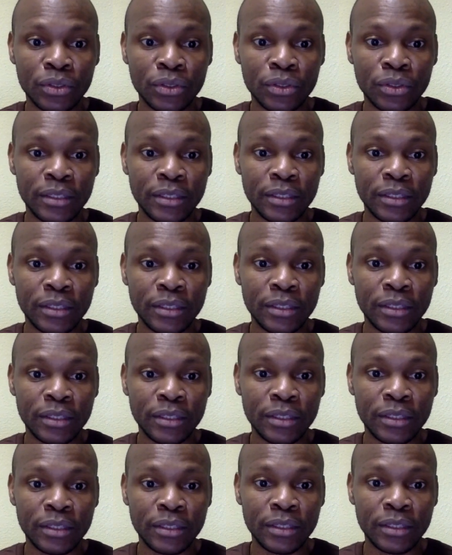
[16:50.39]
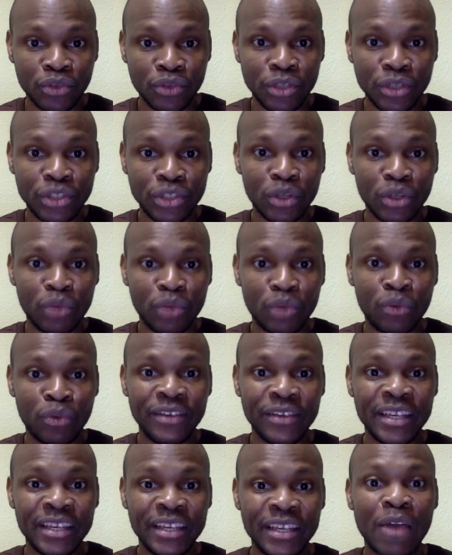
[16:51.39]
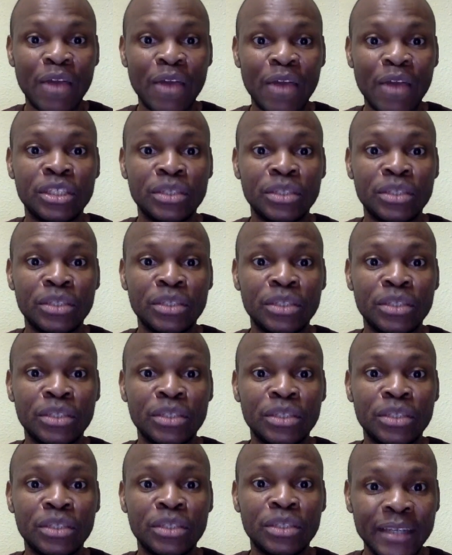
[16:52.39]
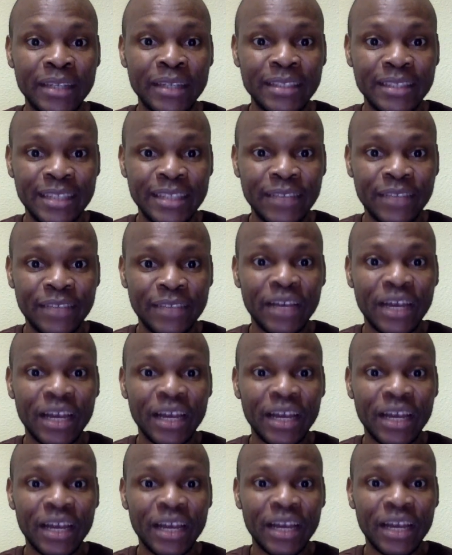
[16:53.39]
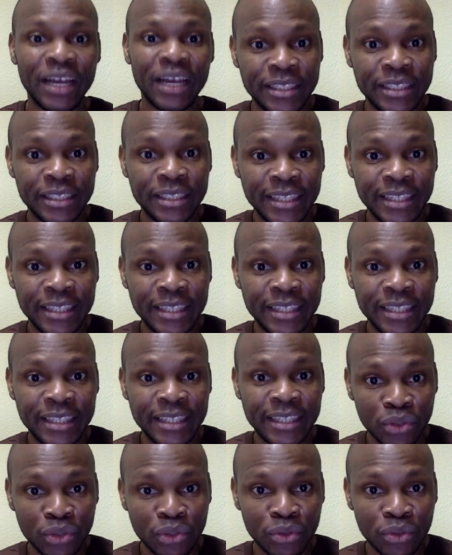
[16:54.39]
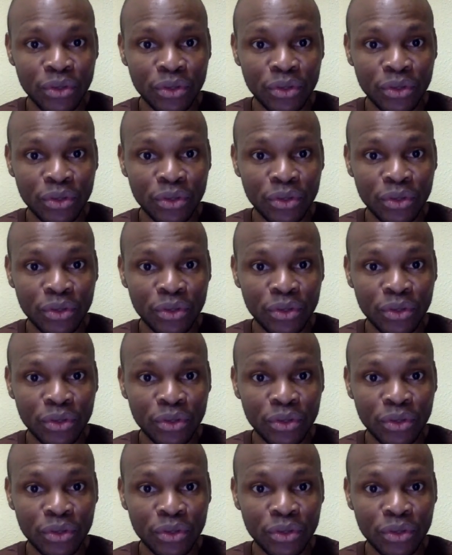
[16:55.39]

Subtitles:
the infrastructure within that respective jurisdiction